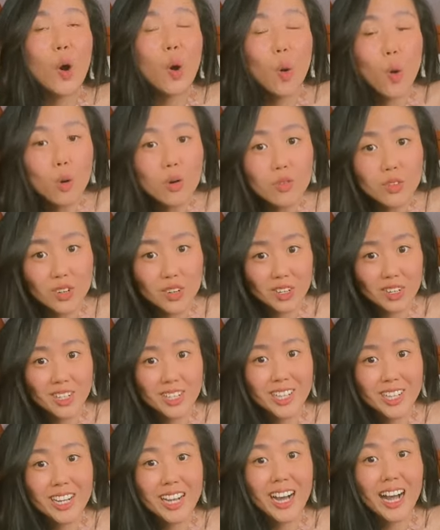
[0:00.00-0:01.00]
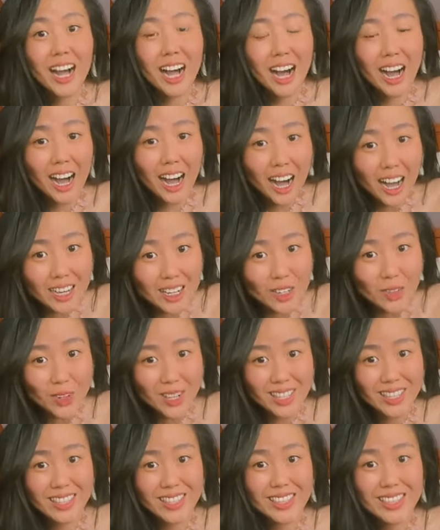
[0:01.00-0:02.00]
over a
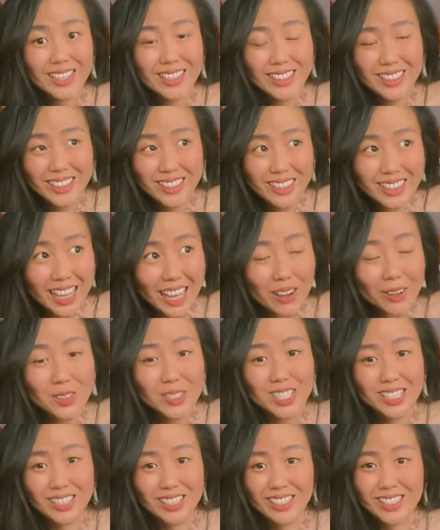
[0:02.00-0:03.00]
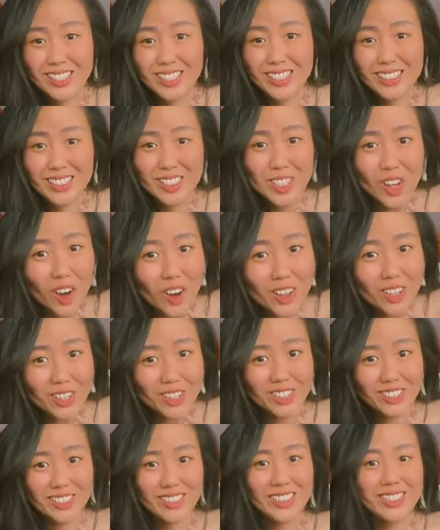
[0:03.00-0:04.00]
hundred thousand
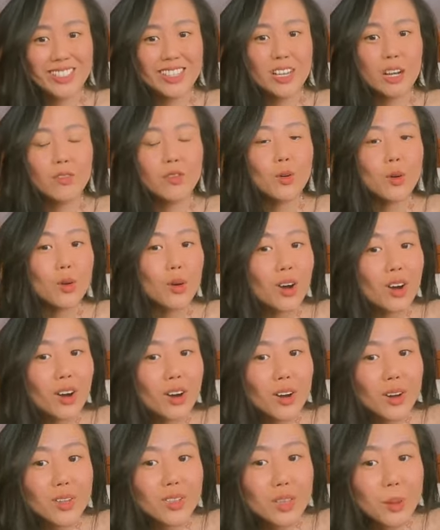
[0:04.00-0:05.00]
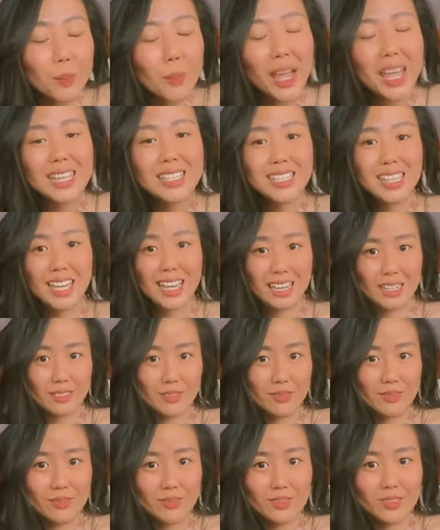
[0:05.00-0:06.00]
dollars for the painting.
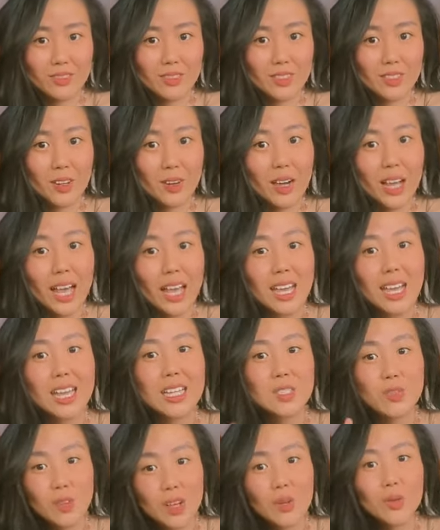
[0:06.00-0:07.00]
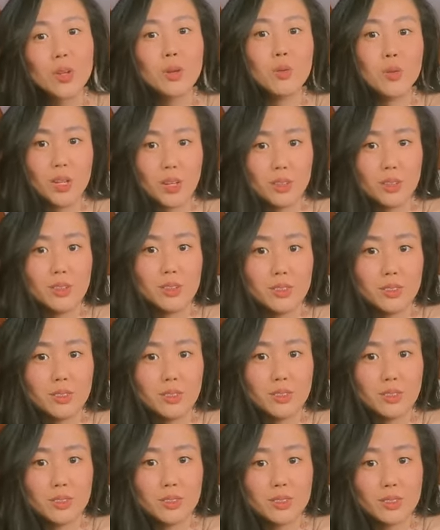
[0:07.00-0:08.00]
Okay, it's very real.
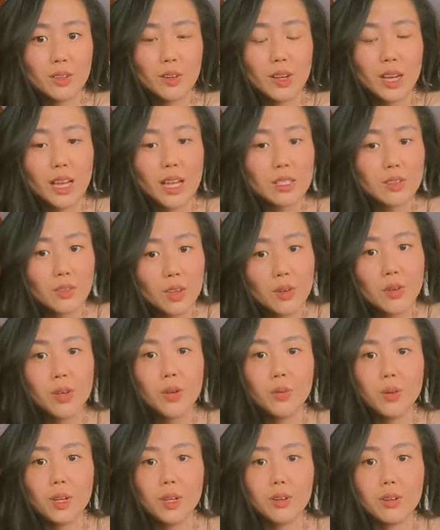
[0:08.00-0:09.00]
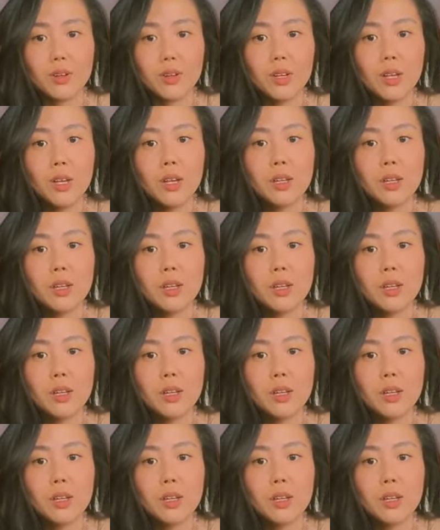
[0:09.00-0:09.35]
Okay, it's very real.